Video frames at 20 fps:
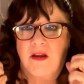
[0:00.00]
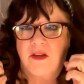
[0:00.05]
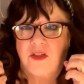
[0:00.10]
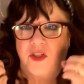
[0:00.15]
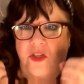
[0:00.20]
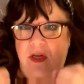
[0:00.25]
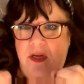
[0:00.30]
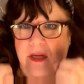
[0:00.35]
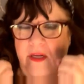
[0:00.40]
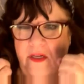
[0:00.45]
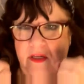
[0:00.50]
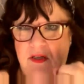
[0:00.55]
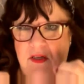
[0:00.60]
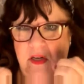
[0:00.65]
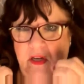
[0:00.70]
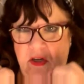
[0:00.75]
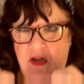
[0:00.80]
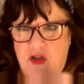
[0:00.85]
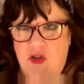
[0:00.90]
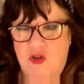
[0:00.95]
She
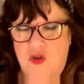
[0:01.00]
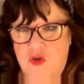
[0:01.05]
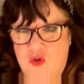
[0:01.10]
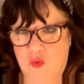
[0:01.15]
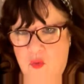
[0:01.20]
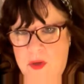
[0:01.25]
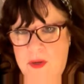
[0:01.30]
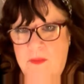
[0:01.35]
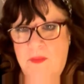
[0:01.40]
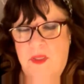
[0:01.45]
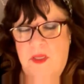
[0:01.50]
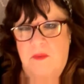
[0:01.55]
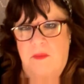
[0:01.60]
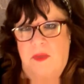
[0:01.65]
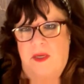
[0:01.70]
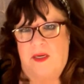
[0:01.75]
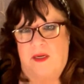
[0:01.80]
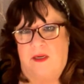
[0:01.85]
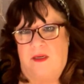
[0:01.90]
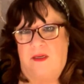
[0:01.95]
is extremely
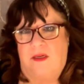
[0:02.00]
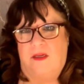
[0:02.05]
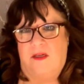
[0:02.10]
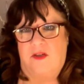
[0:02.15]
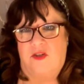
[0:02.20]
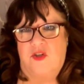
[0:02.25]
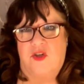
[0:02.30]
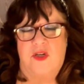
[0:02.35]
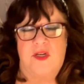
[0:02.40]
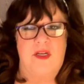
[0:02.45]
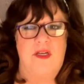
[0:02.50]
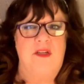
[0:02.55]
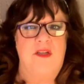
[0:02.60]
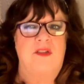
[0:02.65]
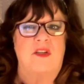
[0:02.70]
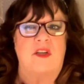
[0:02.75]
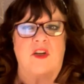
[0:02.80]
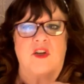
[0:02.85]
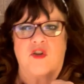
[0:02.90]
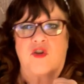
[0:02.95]
mean. She
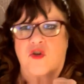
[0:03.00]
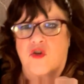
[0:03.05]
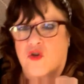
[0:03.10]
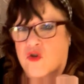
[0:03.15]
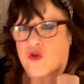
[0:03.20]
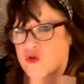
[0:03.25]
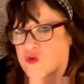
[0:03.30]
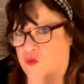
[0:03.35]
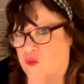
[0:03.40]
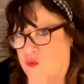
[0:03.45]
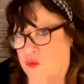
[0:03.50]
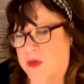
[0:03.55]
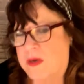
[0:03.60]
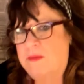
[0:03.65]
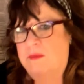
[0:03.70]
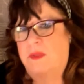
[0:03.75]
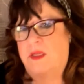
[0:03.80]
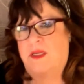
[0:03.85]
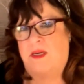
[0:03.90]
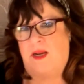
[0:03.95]
is
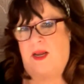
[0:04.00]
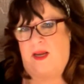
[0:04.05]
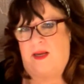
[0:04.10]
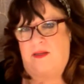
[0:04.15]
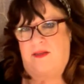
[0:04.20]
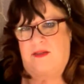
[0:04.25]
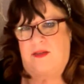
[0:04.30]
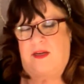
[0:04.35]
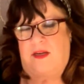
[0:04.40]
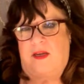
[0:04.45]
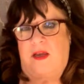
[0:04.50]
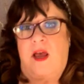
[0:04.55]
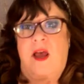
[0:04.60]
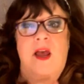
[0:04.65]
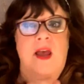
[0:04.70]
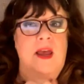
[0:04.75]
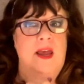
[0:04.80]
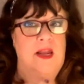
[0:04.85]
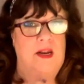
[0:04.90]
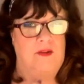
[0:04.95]
extremely nasty.
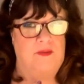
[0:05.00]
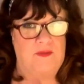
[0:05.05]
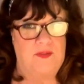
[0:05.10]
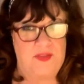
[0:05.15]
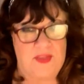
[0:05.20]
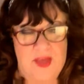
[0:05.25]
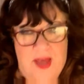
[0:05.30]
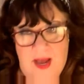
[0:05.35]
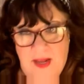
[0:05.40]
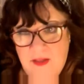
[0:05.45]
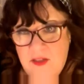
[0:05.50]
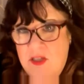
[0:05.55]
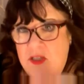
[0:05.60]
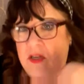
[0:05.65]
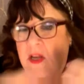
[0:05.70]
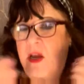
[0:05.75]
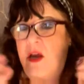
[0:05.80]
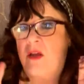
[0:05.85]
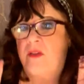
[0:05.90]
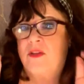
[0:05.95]
And if
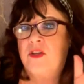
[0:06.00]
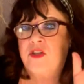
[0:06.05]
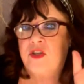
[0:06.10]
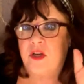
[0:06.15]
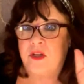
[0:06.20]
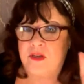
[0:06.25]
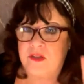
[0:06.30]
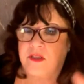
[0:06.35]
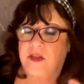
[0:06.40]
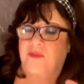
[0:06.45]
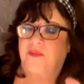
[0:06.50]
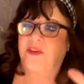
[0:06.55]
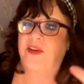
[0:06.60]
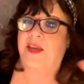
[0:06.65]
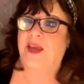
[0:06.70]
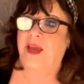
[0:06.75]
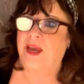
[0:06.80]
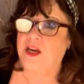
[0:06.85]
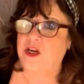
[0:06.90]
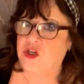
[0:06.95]
that's the
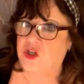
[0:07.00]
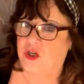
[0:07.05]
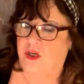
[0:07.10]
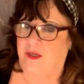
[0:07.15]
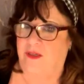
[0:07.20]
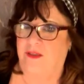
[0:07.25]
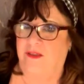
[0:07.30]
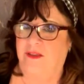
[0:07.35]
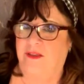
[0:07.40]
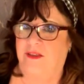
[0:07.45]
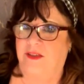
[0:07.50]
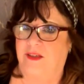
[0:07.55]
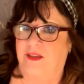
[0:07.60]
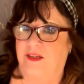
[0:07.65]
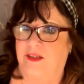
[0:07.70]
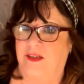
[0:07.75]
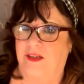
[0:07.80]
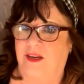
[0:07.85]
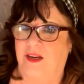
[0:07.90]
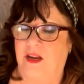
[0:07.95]
justification
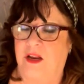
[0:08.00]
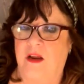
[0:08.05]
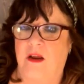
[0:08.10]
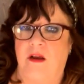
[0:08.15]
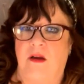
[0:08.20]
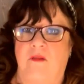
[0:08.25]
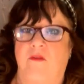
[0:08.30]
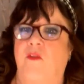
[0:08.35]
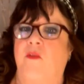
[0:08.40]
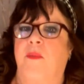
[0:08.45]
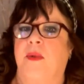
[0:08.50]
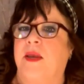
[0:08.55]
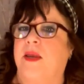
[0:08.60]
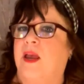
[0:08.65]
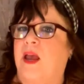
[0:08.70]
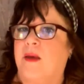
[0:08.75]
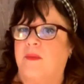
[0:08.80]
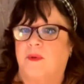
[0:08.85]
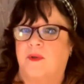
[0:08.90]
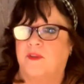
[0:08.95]
for
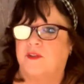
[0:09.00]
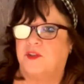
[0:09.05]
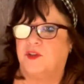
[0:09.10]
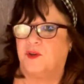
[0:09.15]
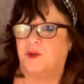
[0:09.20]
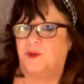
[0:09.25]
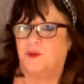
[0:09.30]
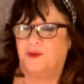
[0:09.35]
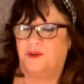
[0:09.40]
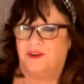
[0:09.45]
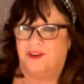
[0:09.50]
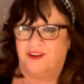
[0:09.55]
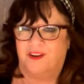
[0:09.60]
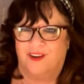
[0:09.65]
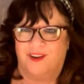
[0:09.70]
being able to